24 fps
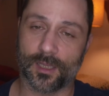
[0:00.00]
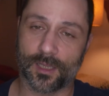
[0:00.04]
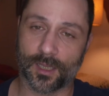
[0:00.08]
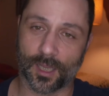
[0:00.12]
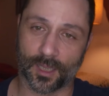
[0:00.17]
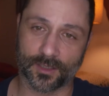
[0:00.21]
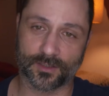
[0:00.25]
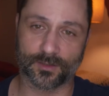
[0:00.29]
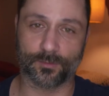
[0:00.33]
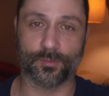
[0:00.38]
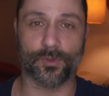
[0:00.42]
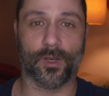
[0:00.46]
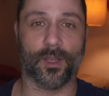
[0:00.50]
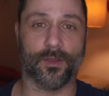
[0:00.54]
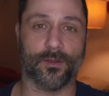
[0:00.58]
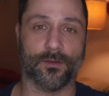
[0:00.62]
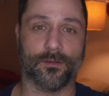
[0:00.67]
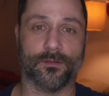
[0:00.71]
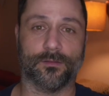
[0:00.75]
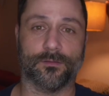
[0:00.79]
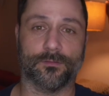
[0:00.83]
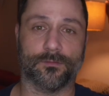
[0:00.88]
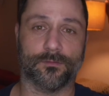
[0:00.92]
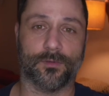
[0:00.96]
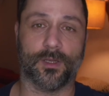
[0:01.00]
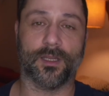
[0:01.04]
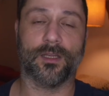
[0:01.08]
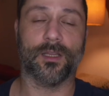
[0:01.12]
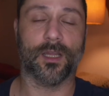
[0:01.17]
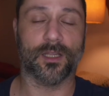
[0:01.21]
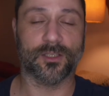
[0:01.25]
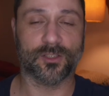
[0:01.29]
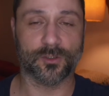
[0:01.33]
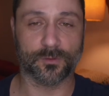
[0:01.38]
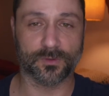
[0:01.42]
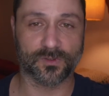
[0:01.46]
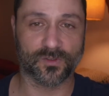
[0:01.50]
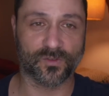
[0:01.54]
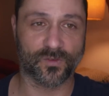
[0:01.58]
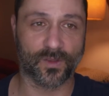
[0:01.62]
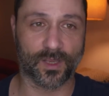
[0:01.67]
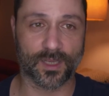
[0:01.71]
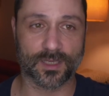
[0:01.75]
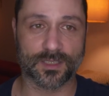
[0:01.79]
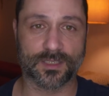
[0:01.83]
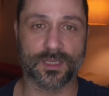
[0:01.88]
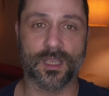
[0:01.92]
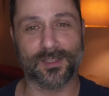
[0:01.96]
Cut to brother, right? Cut to his
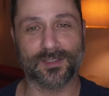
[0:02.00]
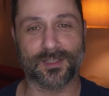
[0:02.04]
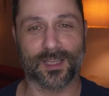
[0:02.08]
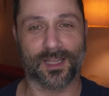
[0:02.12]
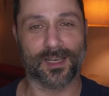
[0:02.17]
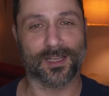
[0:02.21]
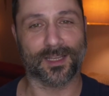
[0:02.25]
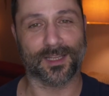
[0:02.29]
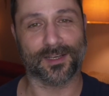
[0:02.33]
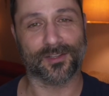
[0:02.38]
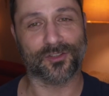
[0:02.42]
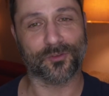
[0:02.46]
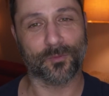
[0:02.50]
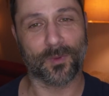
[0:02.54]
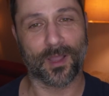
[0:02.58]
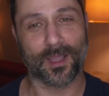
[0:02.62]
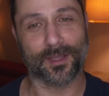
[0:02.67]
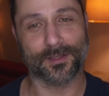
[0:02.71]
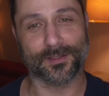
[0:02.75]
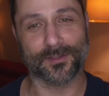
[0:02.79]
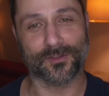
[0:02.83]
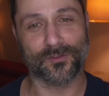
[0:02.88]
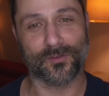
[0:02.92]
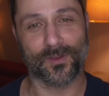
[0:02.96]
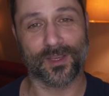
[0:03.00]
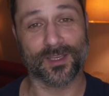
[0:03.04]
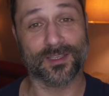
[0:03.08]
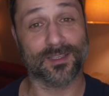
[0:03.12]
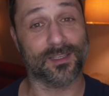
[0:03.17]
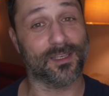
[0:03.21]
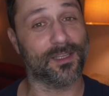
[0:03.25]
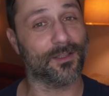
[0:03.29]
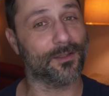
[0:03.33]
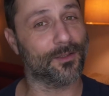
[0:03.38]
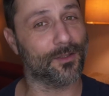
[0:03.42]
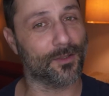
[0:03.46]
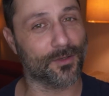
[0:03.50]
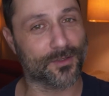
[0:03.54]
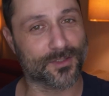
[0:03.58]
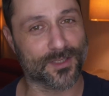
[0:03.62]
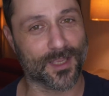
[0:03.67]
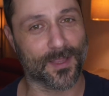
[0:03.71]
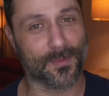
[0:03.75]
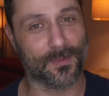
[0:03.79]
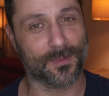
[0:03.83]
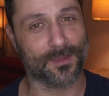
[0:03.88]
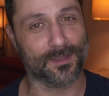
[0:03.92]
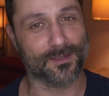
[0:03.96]
face. He's kind of got a smile on his face and he looks
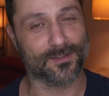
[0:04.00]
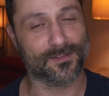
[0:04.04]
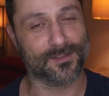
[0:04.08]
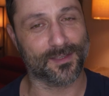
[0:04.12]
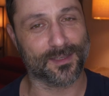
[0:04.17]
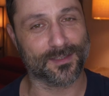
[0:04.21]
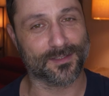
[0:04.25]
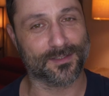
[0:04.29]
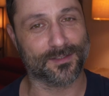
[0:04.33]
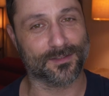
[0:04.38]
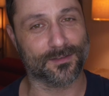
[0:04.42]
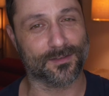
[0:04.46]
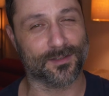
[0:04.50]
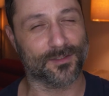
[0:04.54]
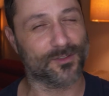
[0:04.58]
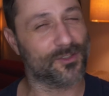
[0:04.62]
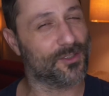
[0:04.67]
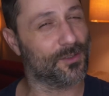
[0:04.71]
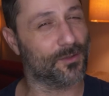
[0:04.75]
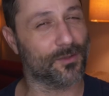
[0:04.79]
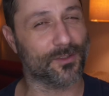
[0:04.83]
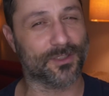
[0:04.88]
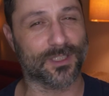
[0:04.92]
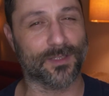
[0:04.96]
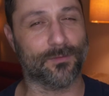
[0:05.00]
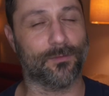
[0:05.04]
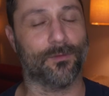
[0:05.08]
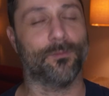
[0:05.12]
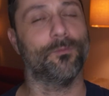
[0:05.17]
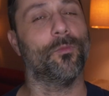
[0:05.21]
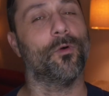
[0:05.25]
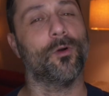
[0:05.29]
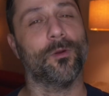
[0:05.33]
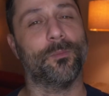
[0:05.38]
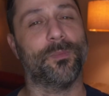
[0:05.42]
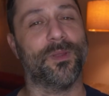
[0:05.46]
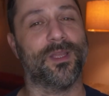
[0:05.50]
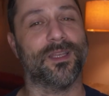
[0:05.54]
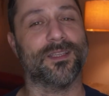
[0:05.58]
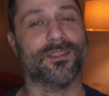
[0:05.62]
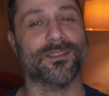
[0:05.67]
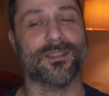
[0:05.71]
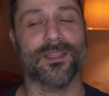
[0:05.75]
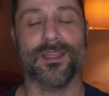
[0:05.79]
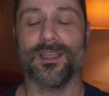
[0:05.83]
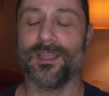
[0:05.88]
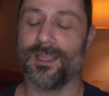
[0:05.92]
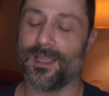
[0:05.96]
at the sister and she looks even more
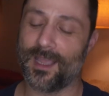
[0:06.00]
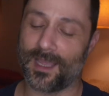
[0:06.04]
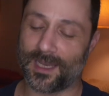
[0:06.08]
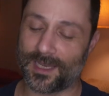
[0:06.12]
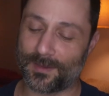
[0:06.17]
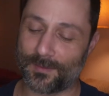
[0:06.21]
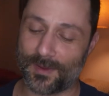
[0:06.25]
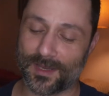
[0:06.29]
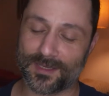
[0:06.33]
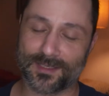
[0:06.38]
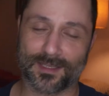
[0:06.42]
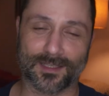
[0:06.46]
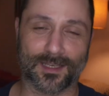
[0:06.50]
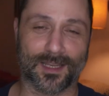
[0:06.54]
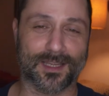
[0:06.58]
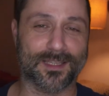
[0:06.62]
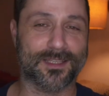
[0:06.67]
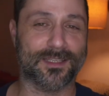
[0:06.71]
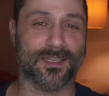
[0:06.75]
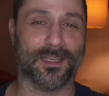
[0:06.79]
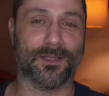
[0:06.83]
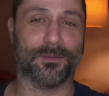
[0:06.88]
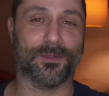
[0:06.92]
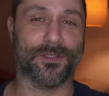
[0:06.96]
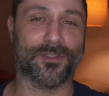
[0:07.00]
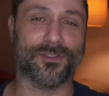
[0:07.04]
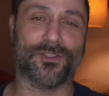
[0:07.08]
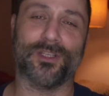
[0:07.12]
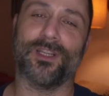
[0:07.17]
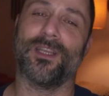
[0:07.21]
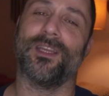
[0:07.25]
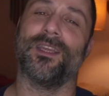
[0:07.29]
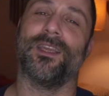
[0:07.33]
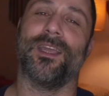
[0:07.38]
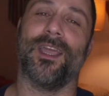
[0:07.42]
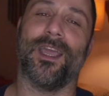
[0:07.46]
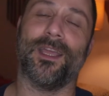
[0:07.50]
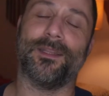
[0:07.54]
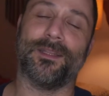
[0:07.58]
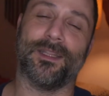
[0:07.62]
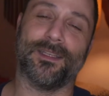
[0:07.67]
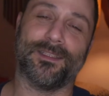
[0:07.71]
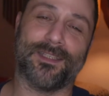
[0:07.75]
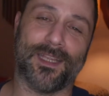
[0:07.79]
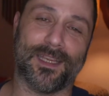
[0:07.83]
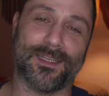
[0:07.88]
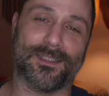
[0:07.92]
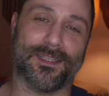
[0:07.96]
pissed and he makes a nice sandwich and
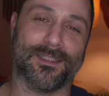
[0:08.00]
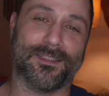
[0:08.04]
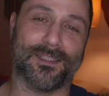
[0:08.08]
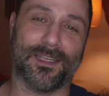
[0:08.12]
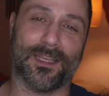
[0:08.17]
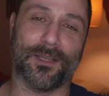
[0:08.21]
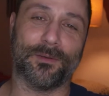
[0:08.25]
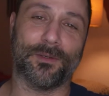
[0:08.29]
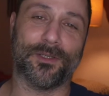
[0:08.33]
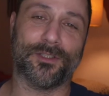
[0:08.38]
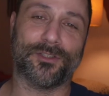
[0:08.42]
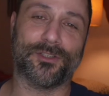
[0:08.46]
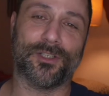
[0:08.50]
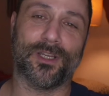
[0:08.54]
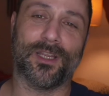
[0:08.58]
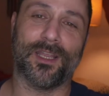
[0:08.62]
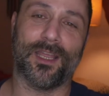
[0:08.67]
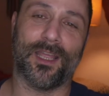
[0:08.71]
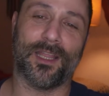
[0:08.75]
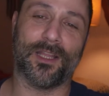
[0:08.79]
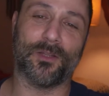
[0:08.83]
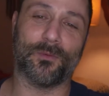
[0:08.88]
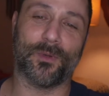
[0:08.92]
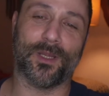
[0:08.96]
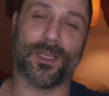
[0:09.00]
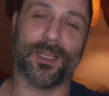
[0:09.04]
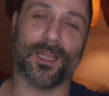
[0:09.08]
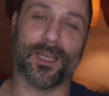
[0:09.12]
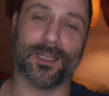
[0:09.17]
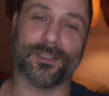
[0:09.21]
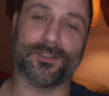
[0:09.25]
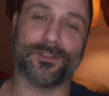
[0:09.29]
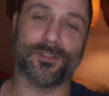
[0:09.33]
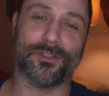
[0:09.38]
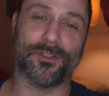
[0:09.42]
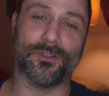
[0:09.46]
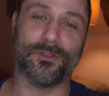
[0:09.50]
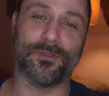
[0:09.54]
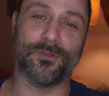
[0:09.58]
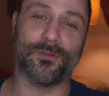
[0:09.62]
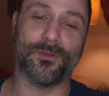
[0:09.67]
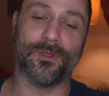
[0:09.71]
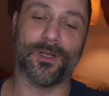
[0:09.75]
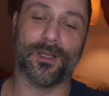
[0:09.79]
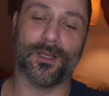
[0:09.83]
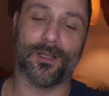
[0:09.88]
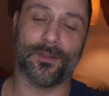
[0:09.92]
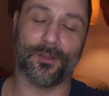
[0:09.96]
then takes the sandwich and then we cut
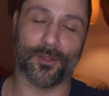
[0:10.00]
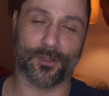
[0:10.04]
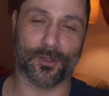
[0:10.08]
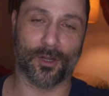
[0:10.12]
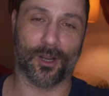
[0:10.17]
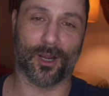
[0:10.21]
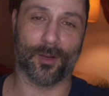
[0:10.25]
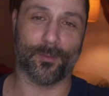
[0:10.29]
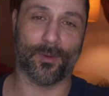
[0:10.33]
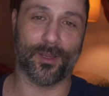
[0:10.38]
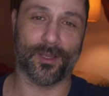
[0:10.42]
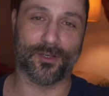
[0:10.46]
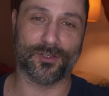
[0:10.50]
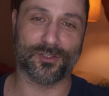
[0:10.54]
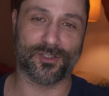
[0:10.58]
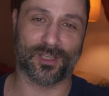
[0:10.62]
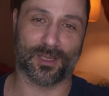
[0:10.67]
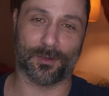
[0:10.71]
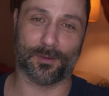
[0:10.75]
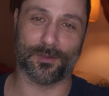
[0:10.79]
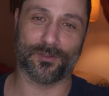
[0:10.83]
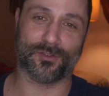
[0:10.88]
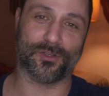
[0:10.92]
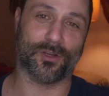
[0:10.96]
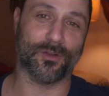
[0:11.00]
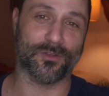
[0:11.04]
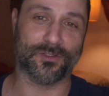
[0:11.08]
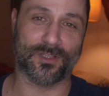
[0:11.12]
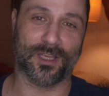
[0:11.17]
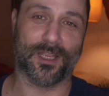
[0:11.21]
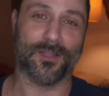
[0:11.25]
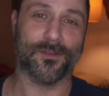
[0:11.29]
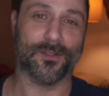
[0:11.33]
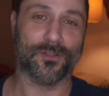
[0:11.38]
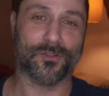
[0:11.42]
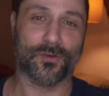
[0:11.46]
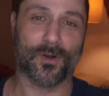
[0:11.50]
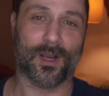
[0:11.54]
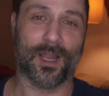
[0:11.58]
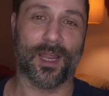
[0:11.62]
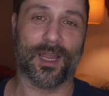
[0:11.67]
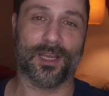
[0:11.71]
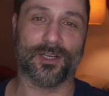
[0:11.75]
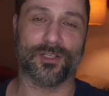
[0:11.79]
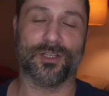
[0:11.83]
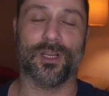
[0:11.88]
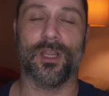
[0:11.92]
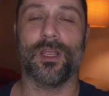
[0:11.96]
to the garbage. Sandwich goes in the
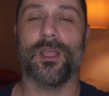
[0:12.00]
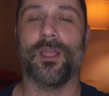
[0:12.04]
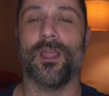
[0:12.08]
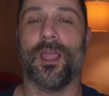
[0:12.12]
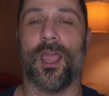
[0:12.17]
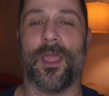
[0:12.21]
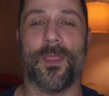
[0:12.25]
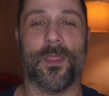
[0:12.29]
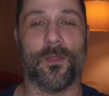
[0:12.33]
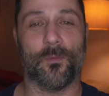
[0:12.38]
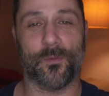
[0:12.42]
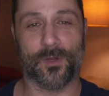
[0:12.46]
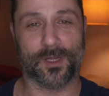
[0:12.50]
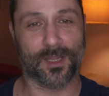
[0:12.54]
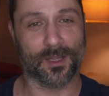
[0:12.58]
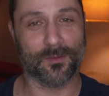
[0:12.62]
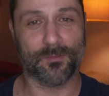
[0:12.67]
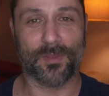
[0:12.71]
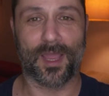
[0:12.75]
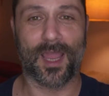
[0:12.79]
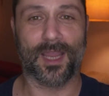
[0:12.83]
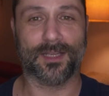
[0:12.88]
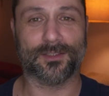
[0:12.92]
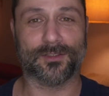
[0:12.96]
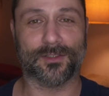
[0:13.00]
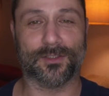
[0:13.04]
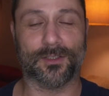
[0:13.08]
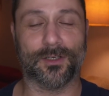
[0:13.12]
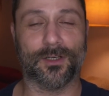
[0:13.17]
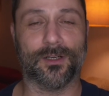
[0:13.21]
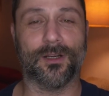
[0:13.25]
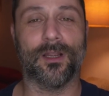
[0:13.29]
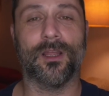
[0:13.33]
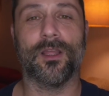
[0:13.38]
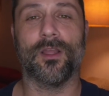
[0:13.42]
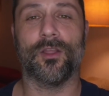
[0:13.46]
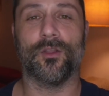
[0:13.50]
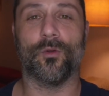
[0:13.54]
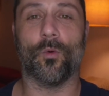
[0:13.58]
trash and then we cut back to her.